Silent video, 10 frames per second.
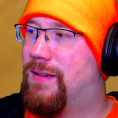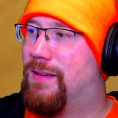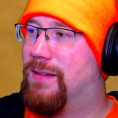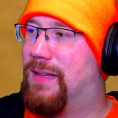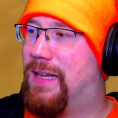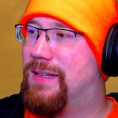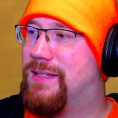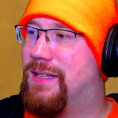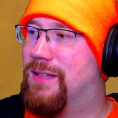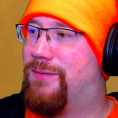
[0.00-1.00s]
Glad to
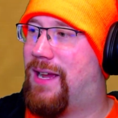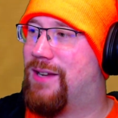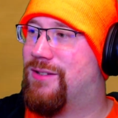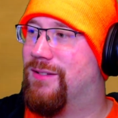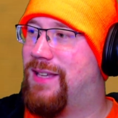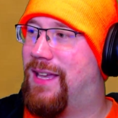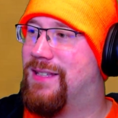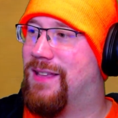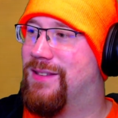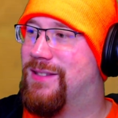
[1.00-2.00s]
see the rational takes
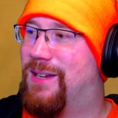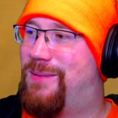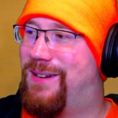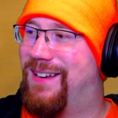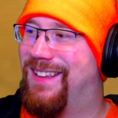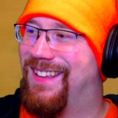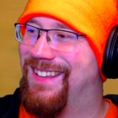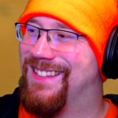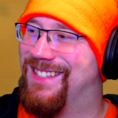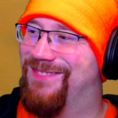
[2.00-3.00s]
on the subject.
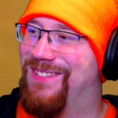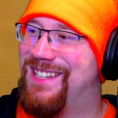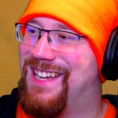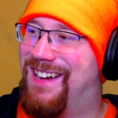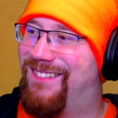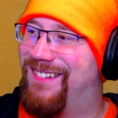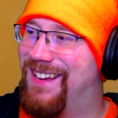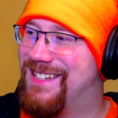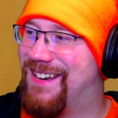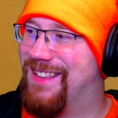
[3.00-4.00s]
So much
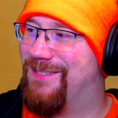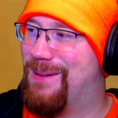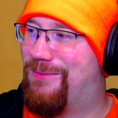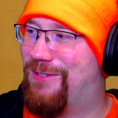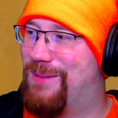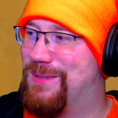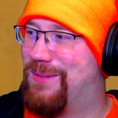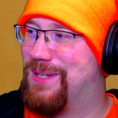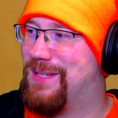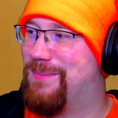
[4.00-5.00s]
outrage on other web forums
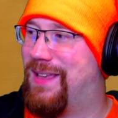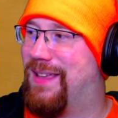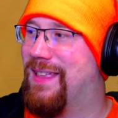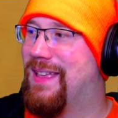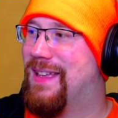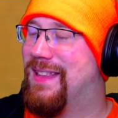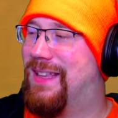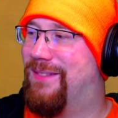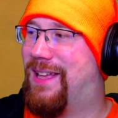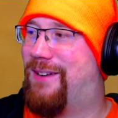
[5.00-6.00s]
over something that
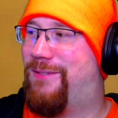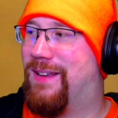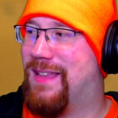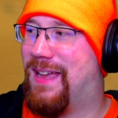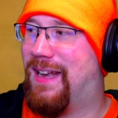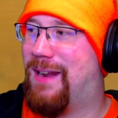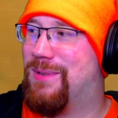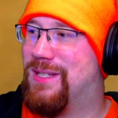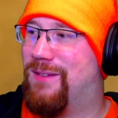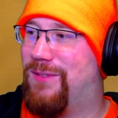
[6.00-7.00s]
will not affect
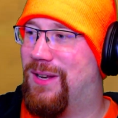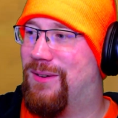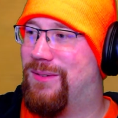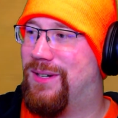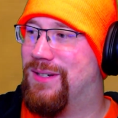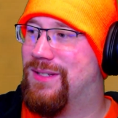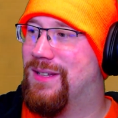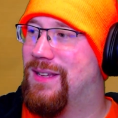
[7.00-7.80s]
99% of Vita owners.